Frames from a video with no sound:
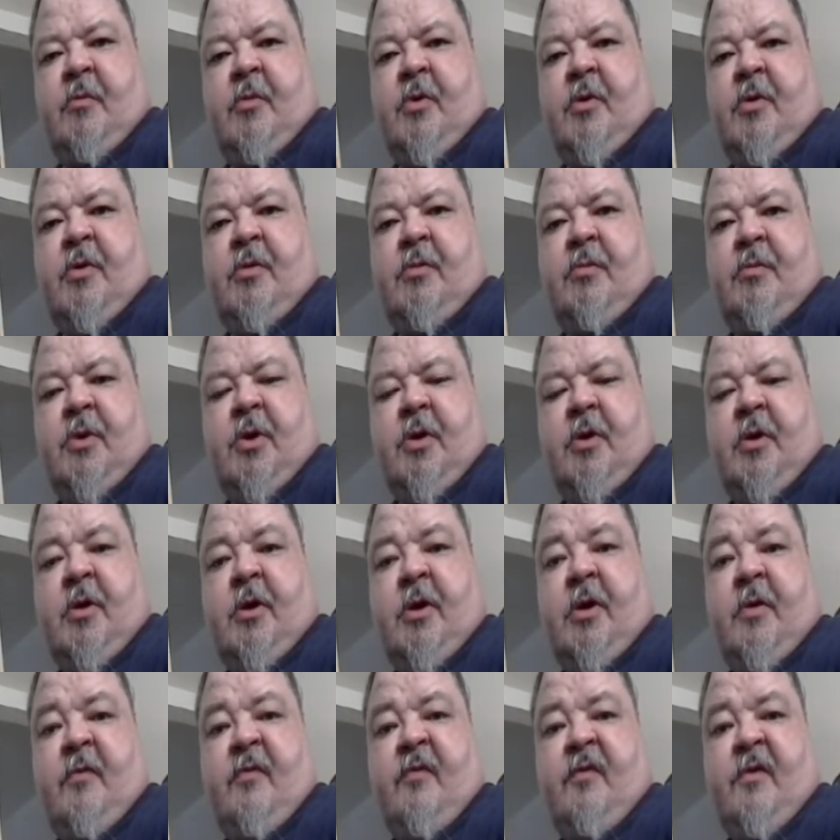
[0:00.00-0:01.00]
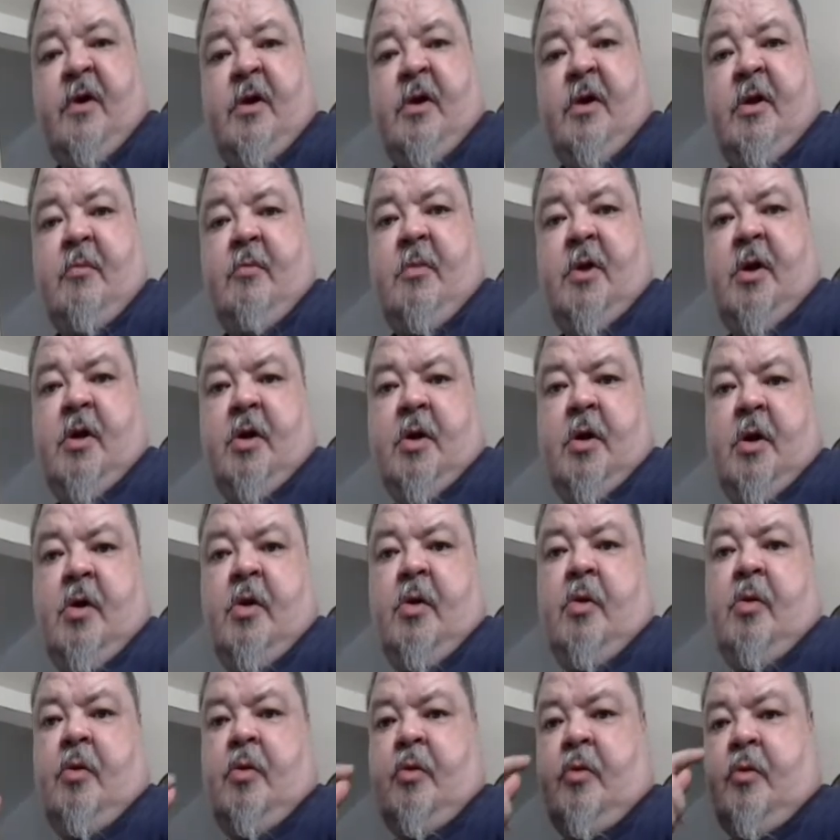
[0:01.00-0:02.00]
But here I am finally at my
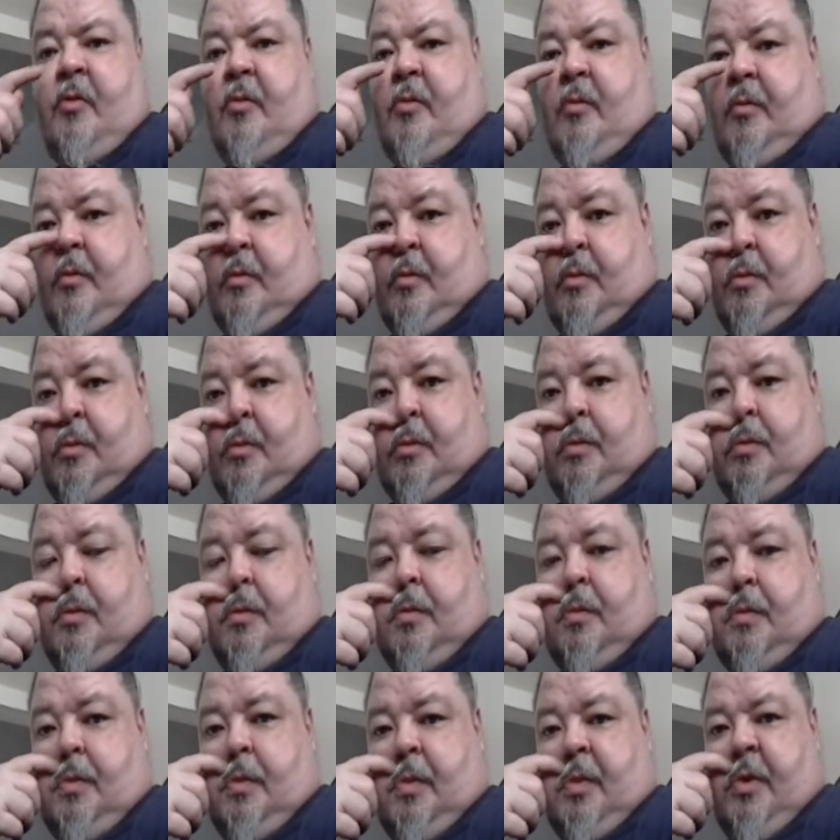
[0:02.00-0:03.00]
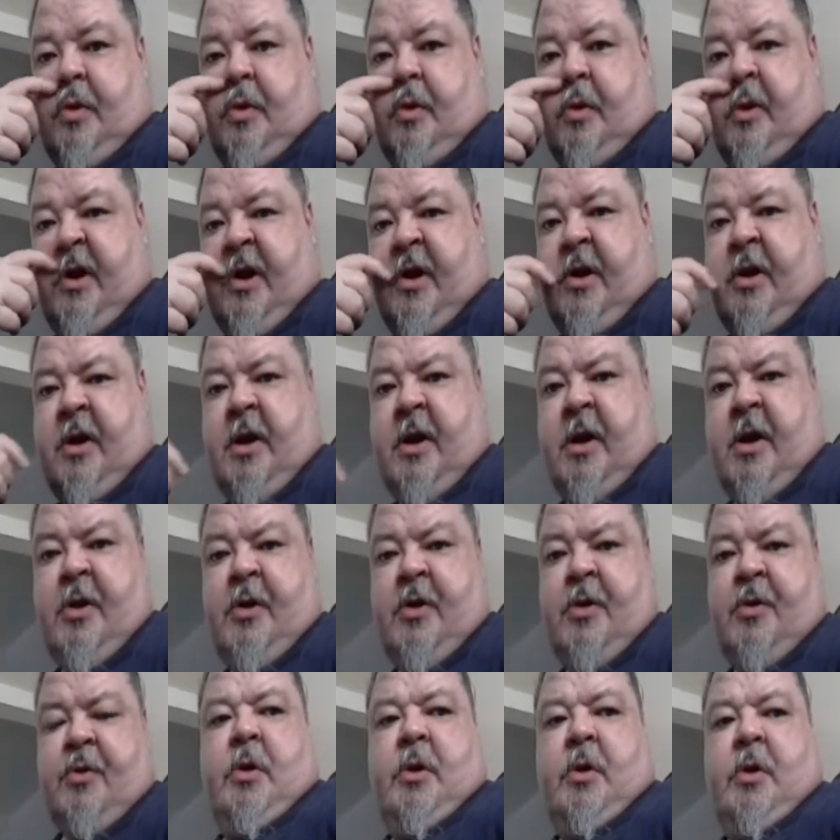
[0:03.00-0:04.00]
goal, the Grand
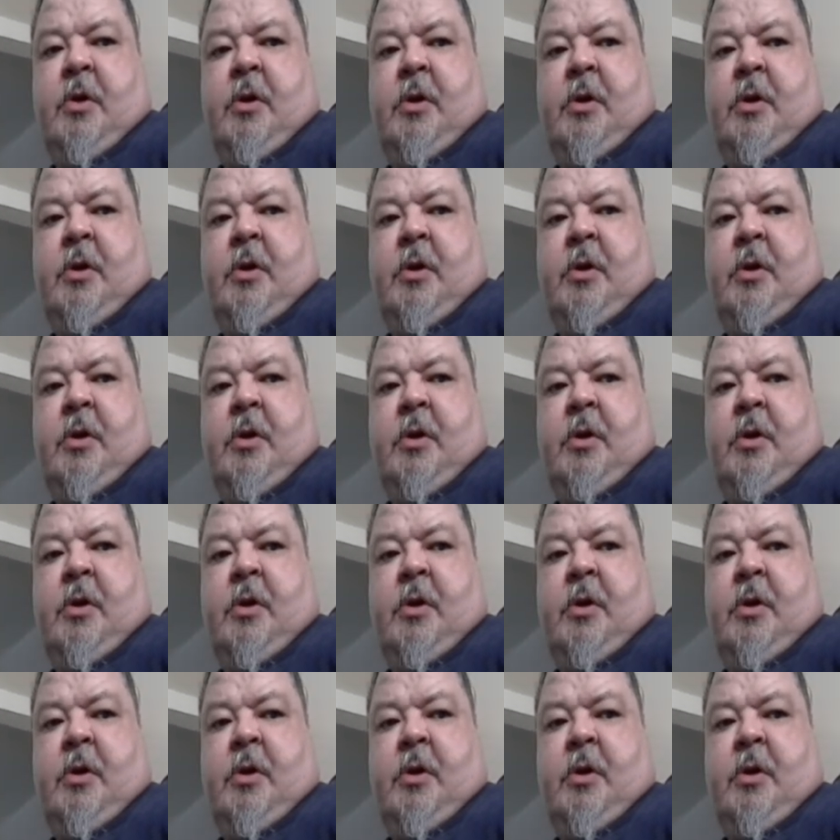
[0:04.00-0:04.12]
Canyon.